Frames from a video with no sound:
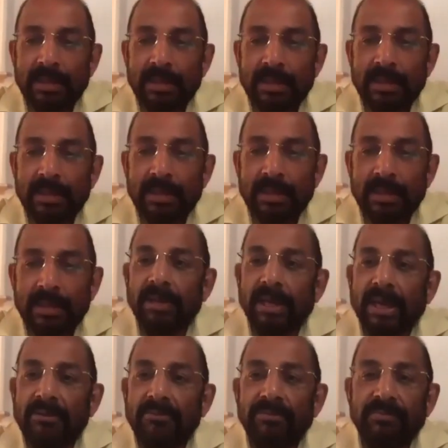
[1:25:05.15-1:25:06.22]
So they will
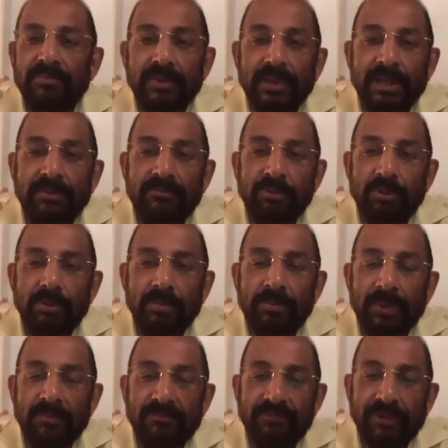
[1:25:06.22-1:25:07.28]
have give you a
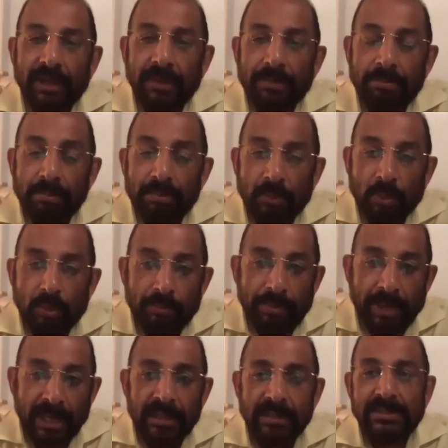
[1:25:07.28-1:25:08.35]
far more
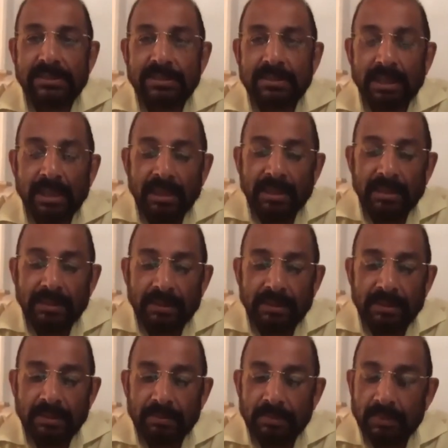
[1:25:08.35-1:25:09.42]
balanced
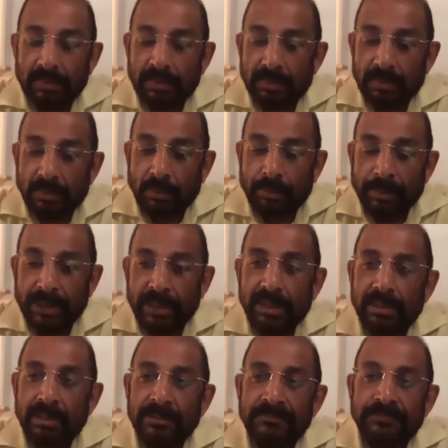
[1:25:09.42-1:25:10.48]

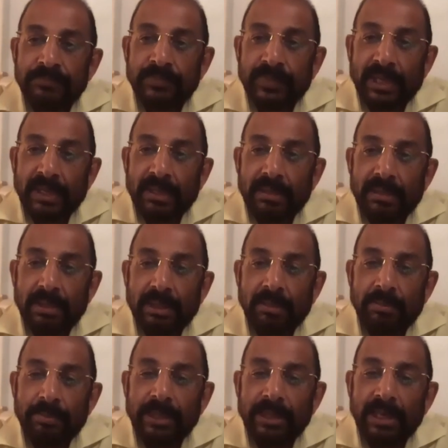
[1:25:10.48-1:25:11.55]
opinion, and it
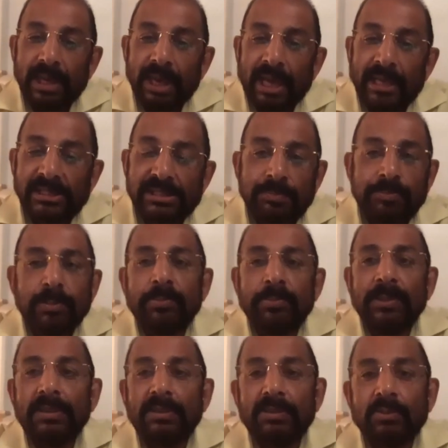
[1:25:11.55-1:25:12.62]
will be
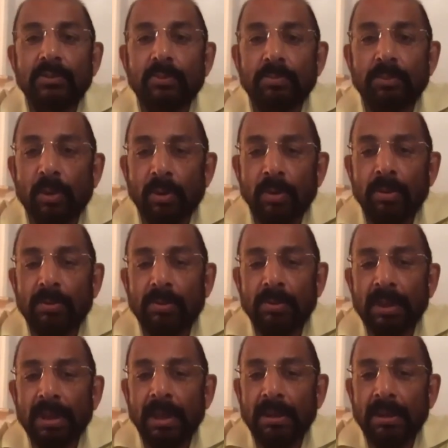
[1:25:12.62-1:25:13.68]
acceptable to
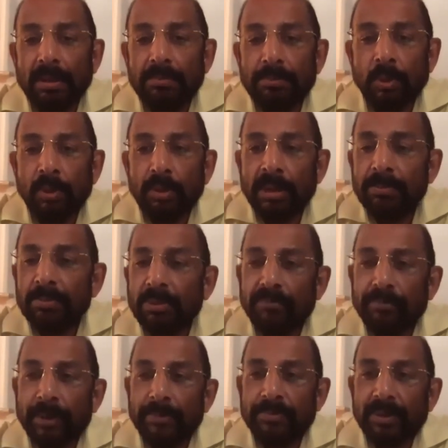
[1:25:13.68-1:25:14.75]
more number of
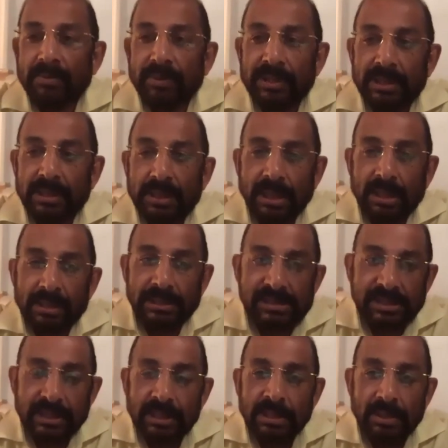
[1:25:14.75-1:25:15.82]
people, whether they are
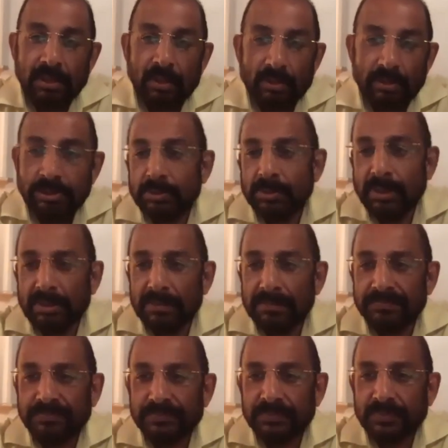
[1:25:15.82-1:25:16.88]
senior or junior.
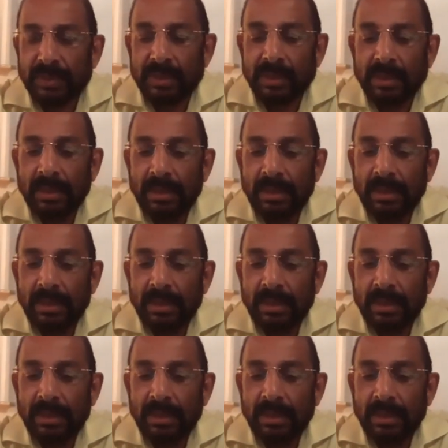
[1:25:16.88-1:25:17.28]
Okay.